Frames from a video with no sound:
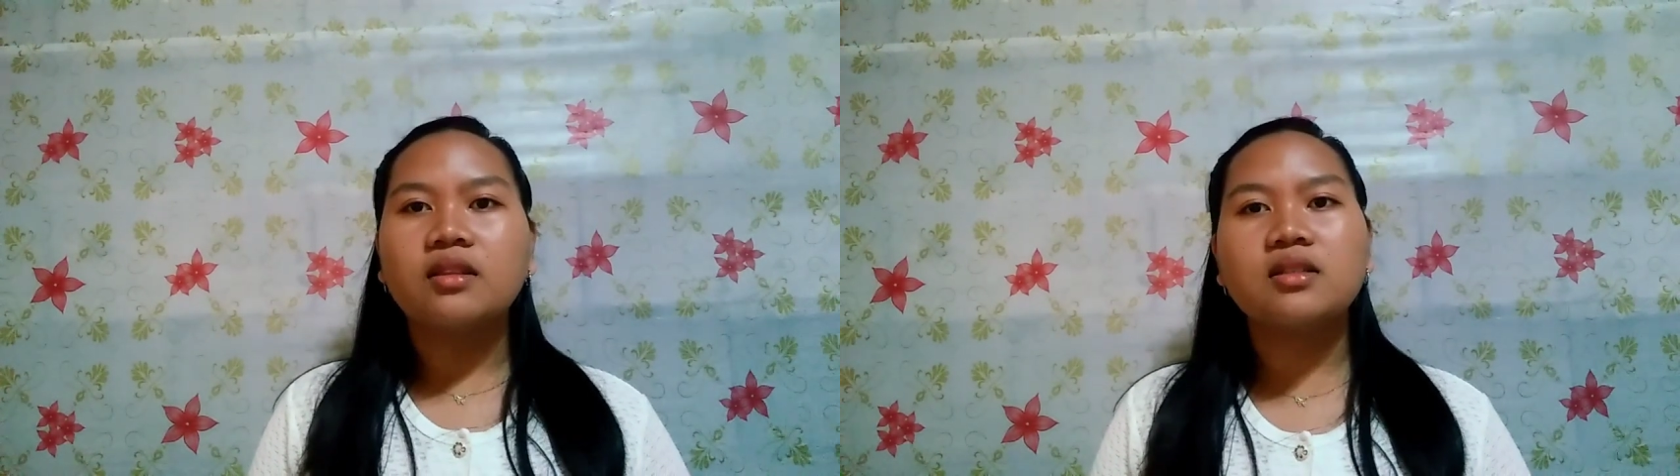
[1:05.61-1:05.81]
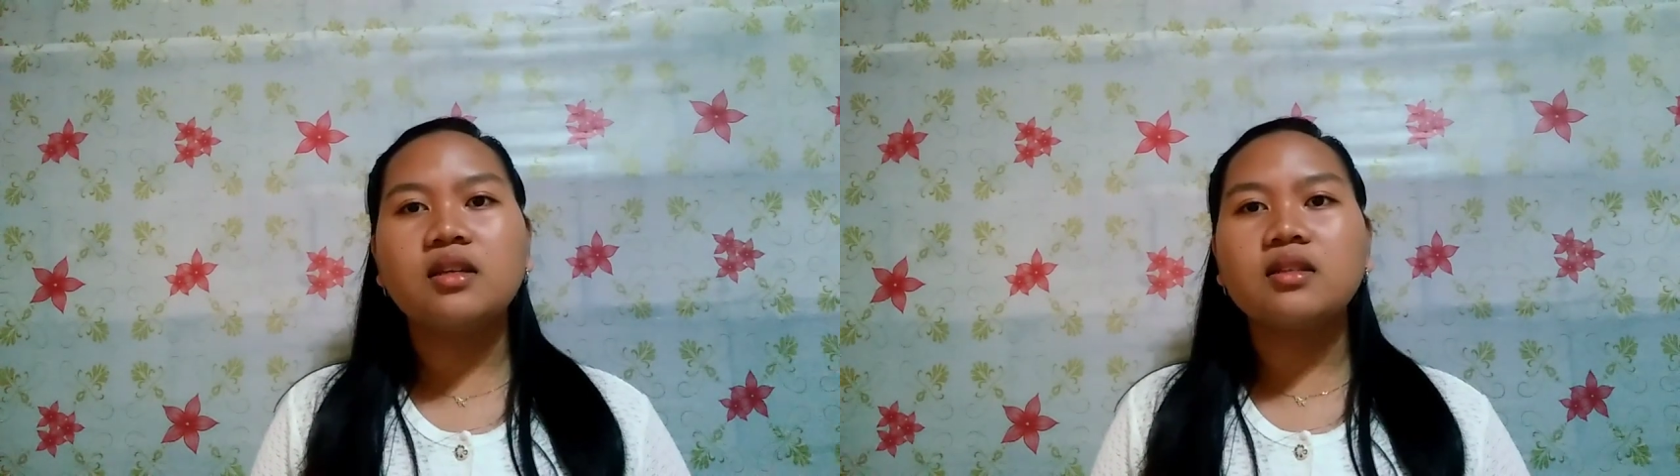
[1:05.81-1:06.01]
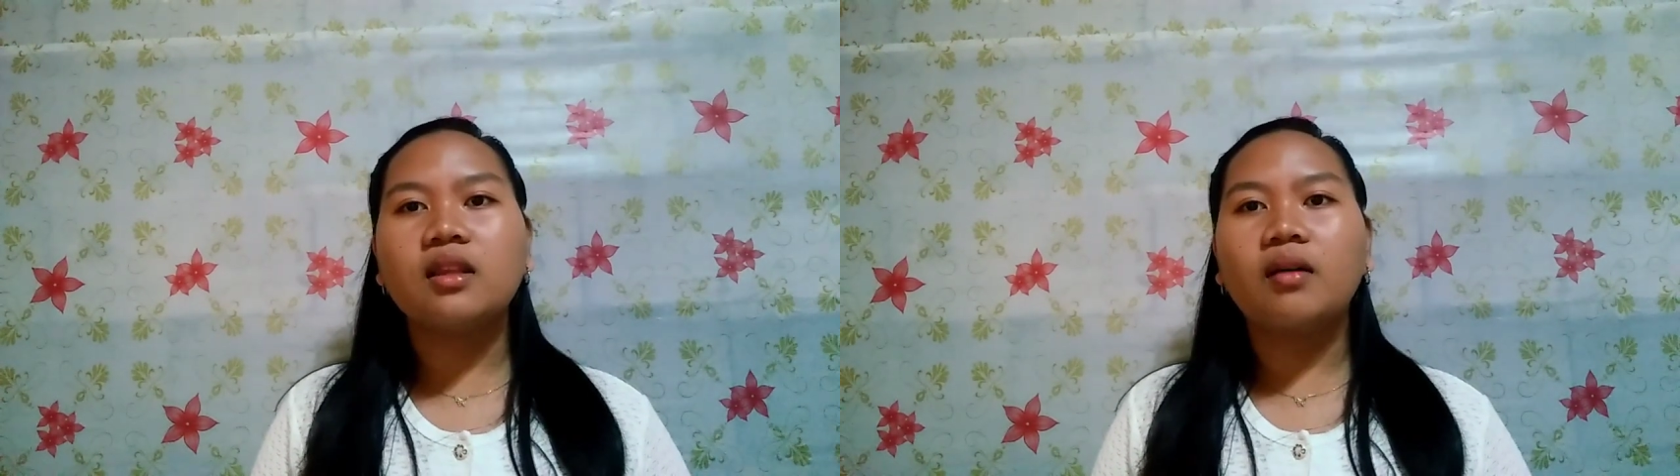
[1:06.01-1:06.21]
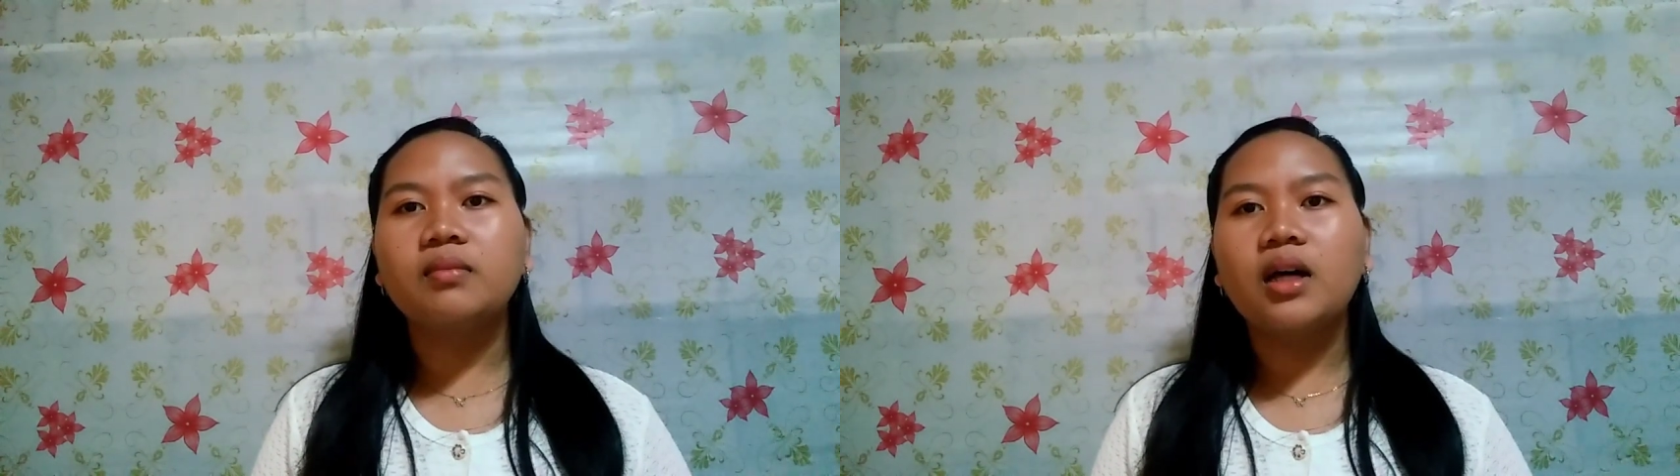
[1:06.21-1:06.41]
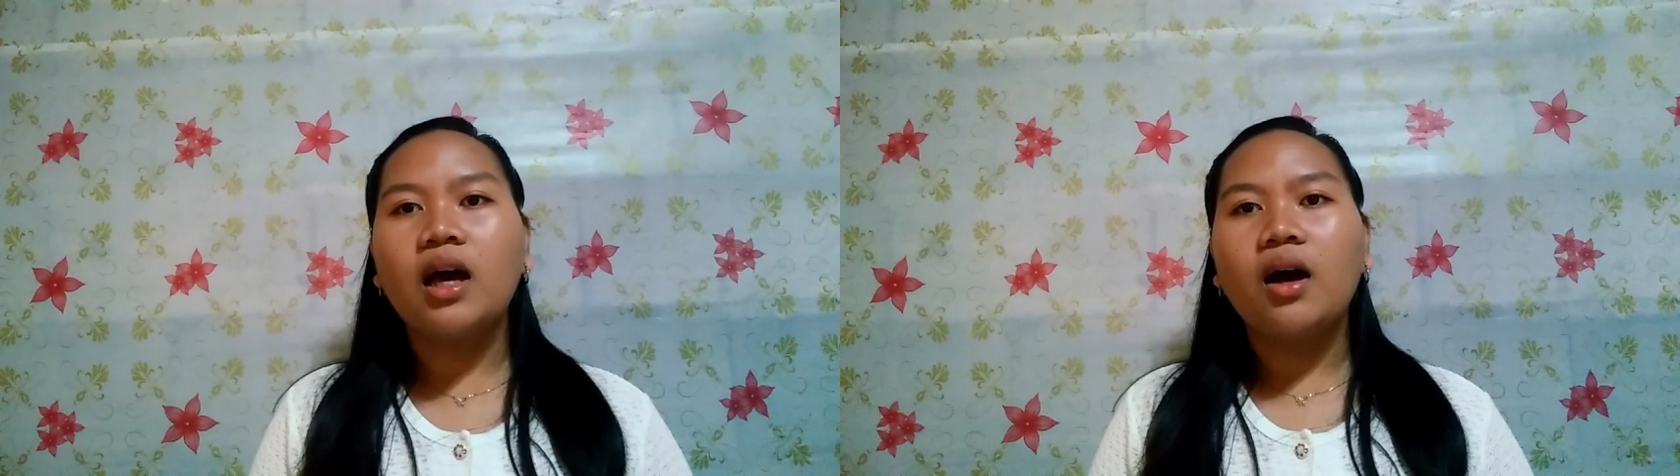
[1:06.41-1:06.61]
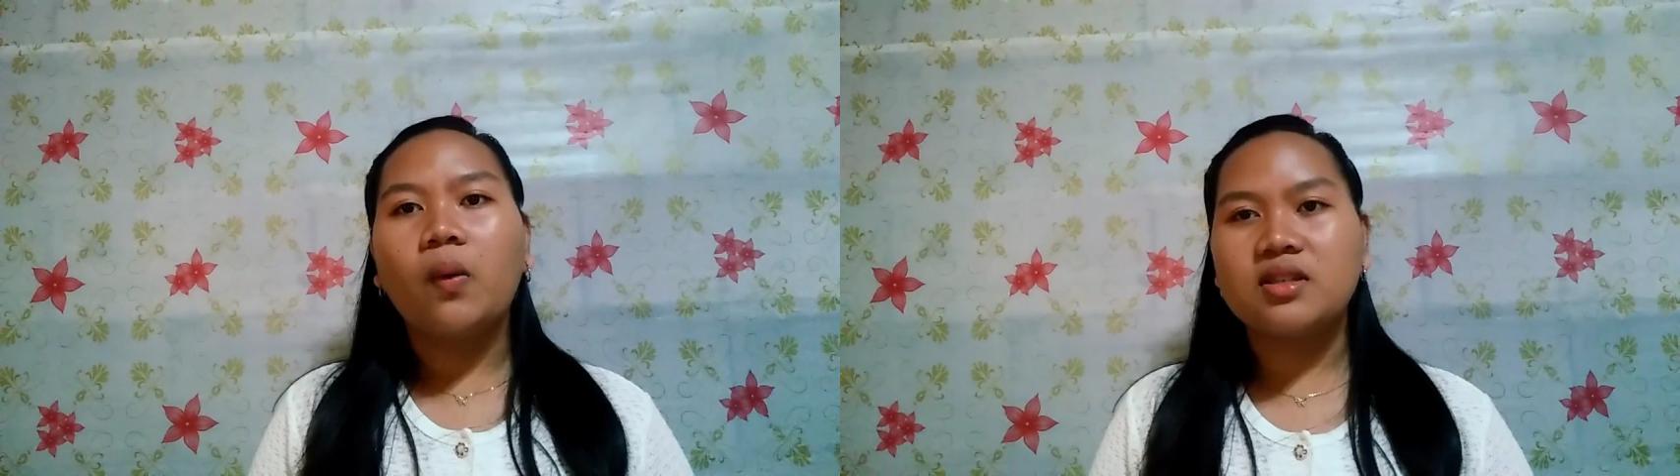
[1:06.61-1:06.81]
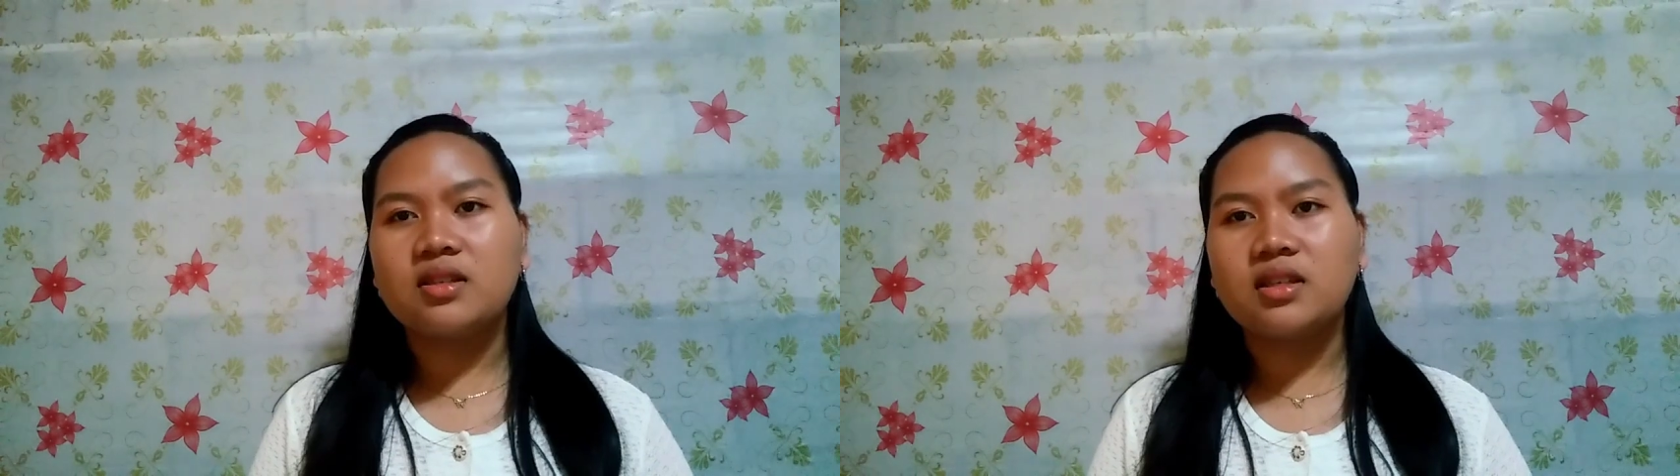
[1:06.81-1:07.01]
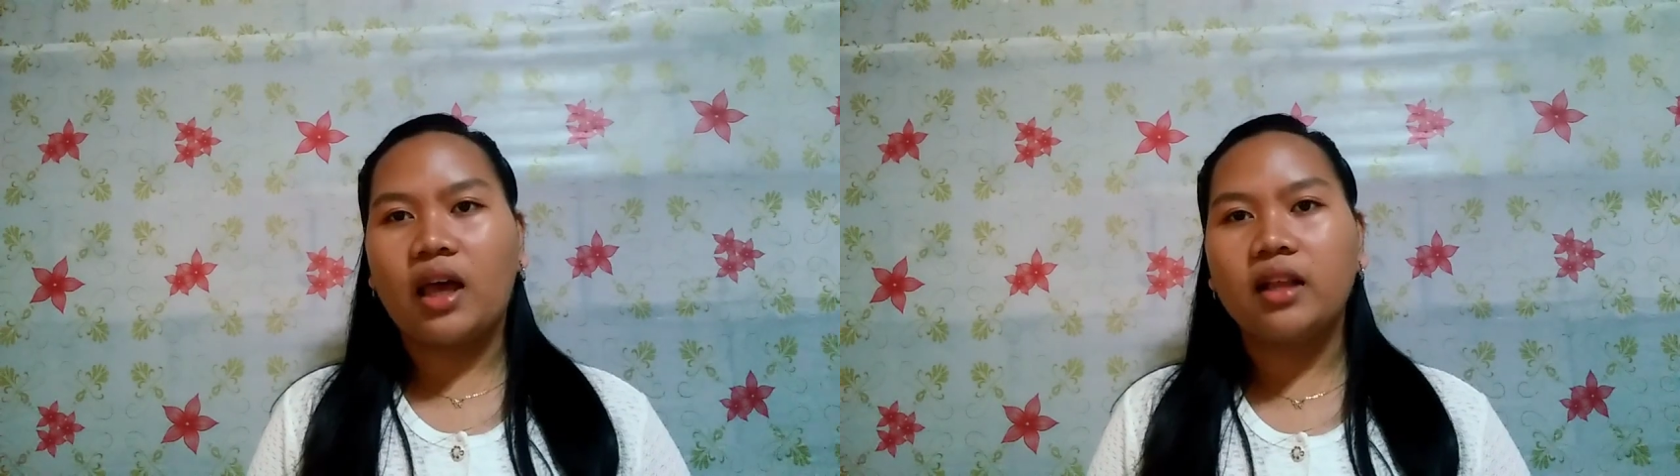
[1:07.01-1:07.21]
The system was
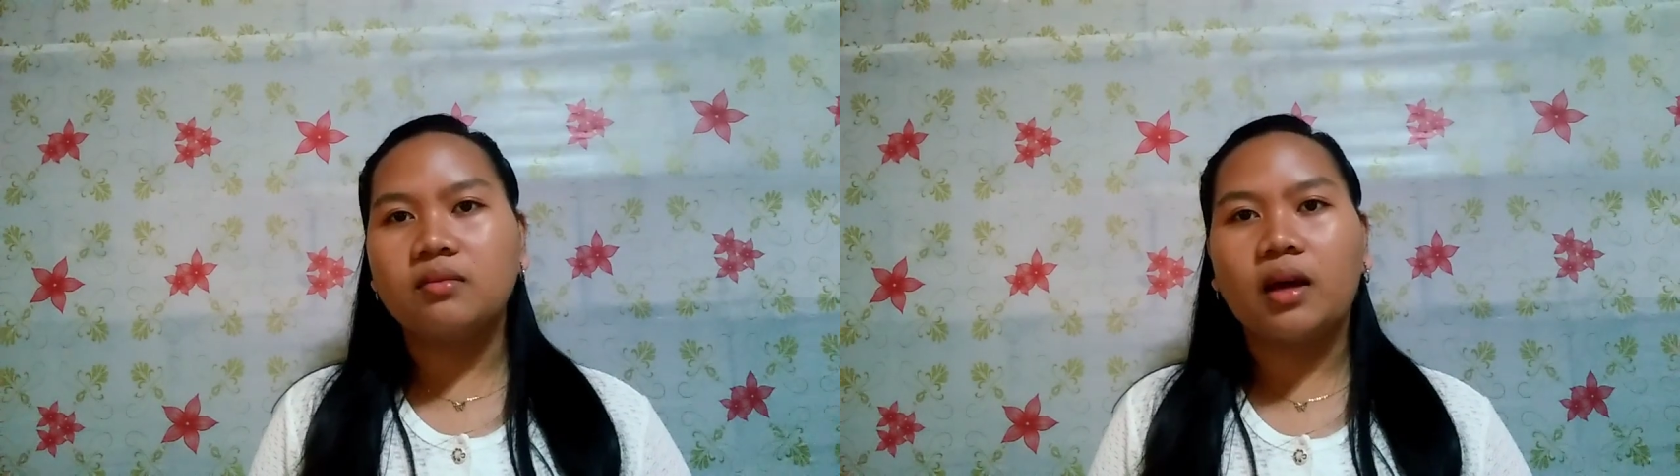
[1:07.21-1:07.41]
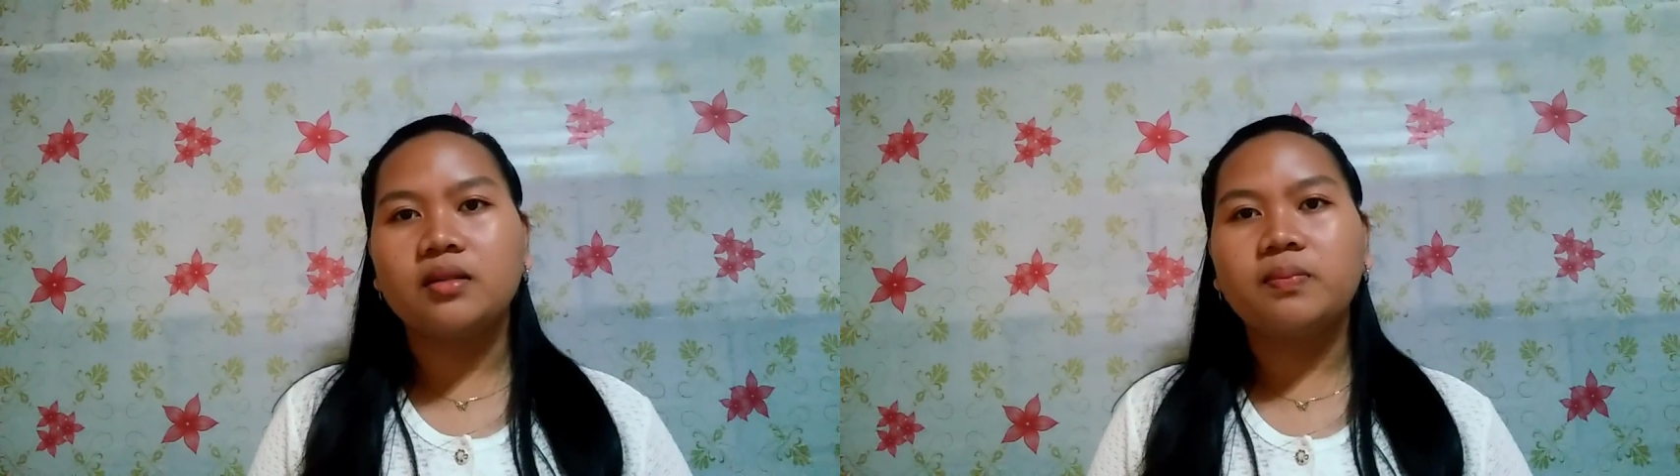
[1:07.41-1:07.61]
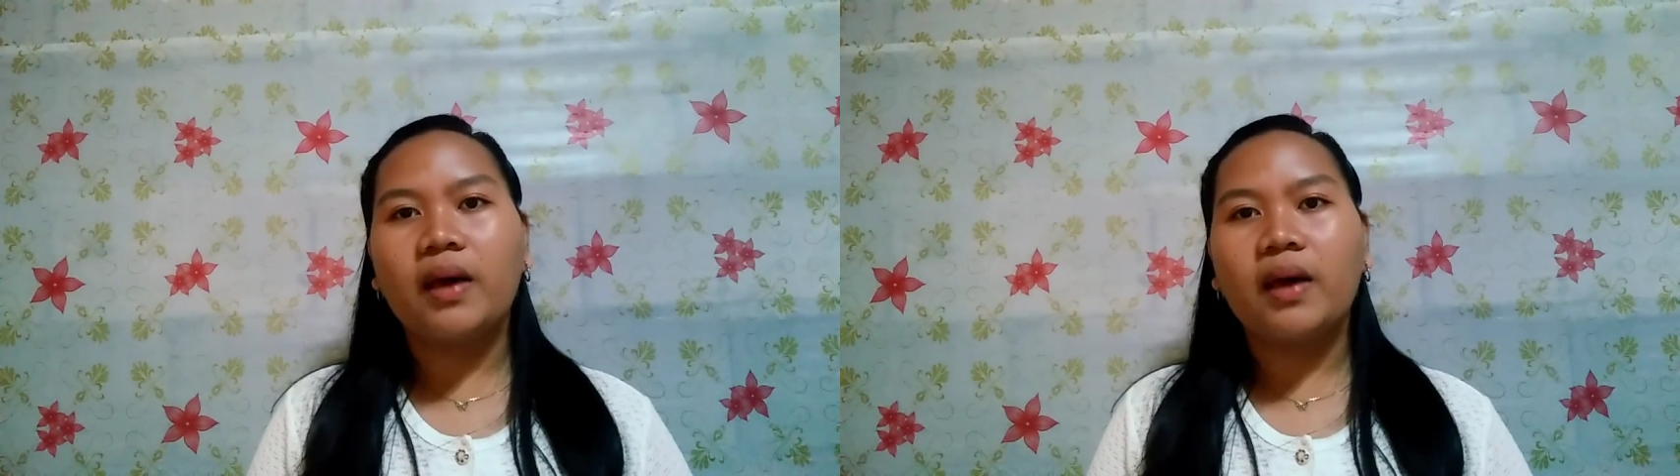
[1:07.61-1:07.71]
designed by